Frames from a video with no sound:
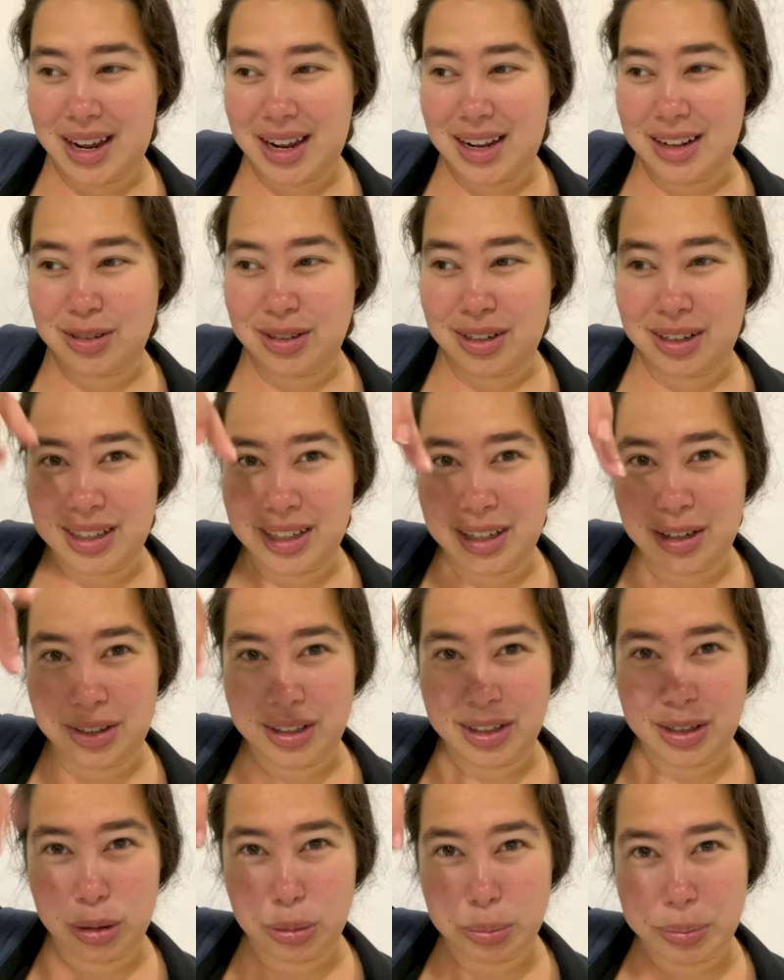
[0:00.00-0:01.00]
and to click on
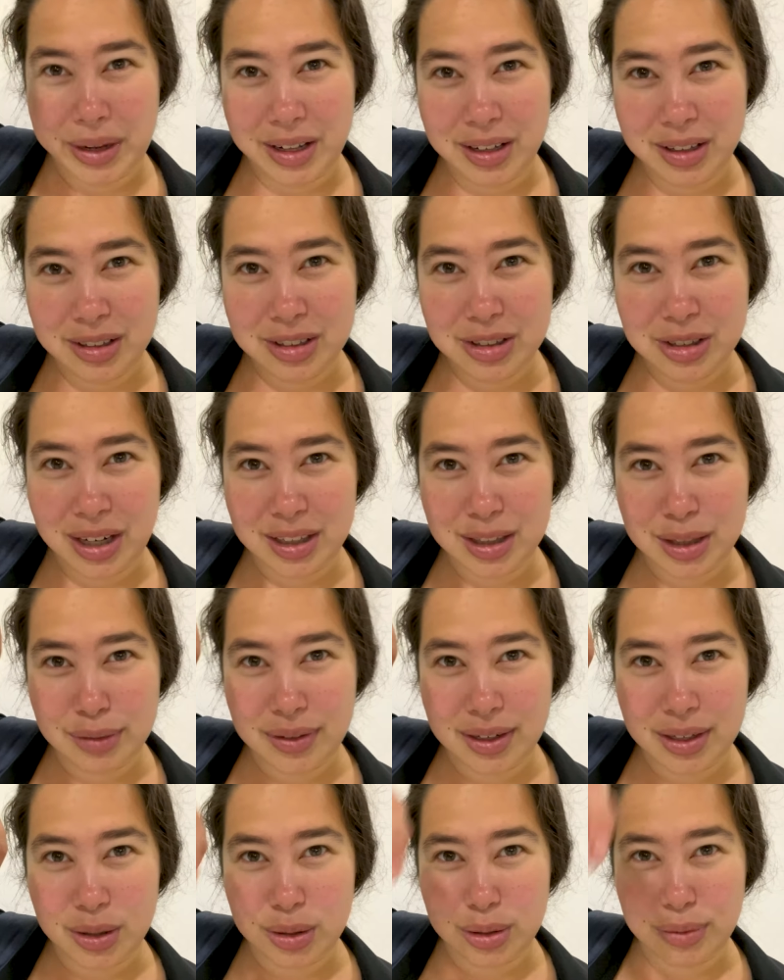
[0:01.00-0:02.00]
the little bell to
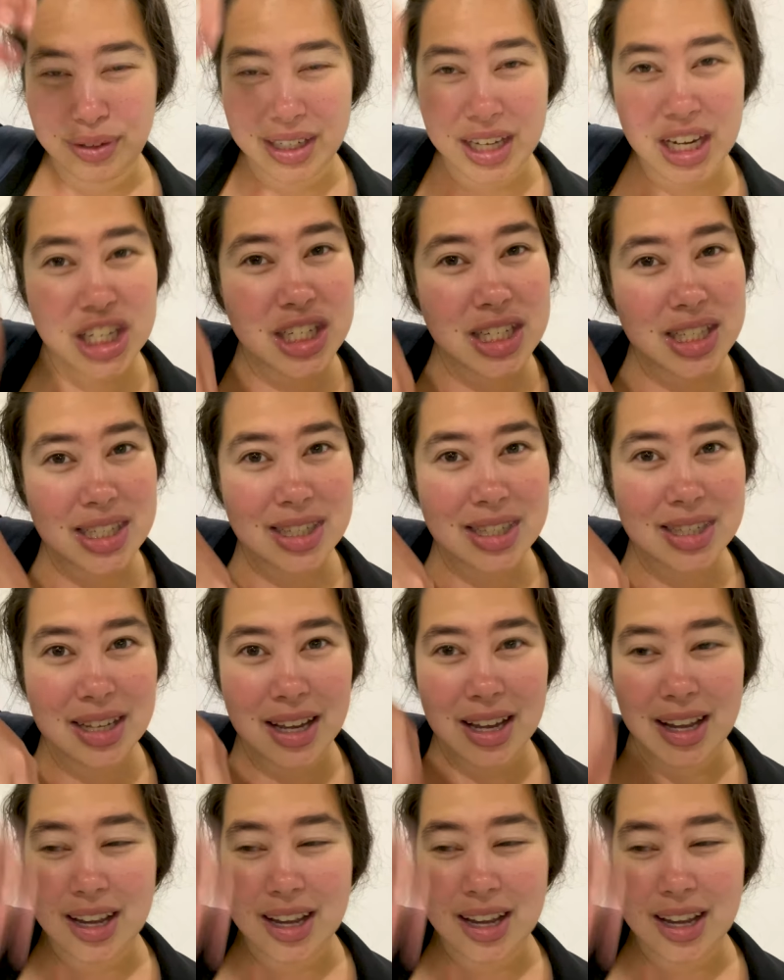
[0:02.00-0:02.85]
activate notifications